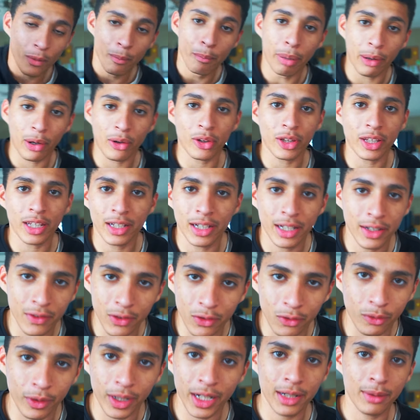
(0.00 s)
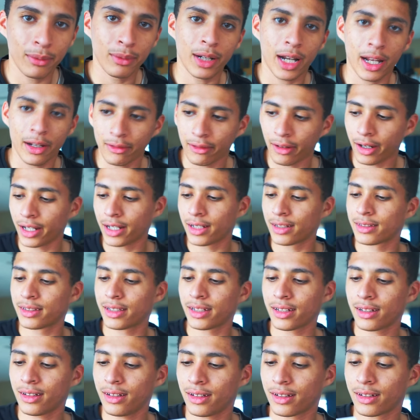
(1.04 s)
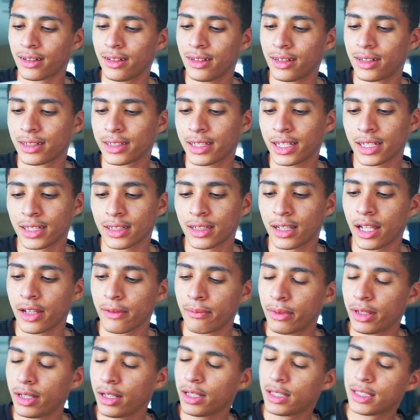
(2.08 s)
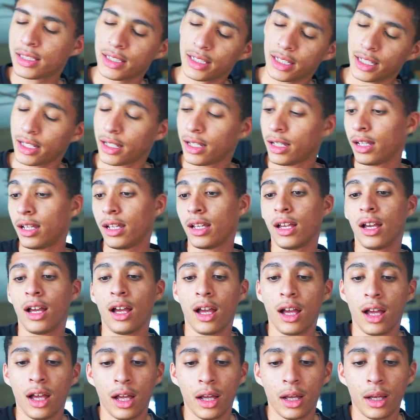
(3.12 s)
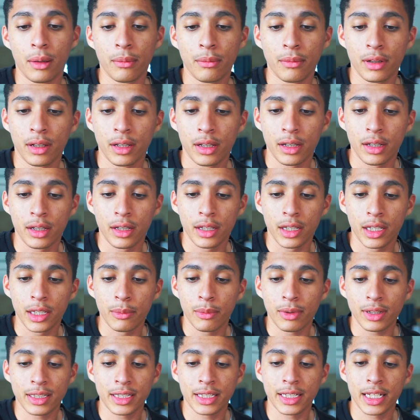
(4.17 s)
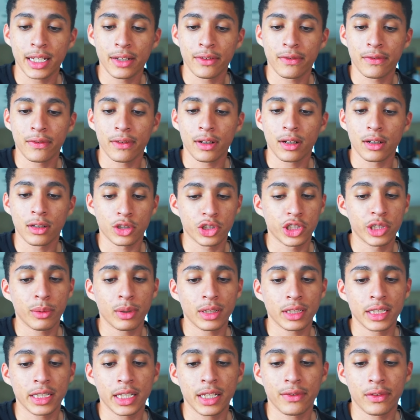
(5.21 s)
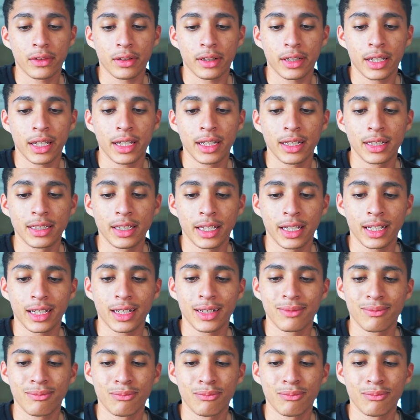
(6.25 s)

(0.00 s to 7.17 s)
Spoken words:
barely can even read what I write. It's like, oh goodness sakes alive. But let's see. Um, he wants to give, or she wants to give her kids like